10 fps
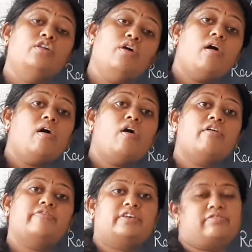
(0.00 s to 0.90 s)
law
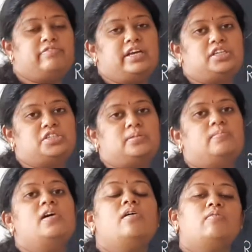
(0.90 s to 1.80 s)
of reflection.
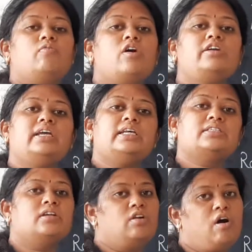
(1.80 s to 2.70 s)
What
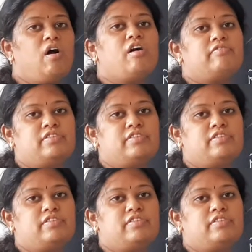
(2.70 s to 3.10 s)
is law of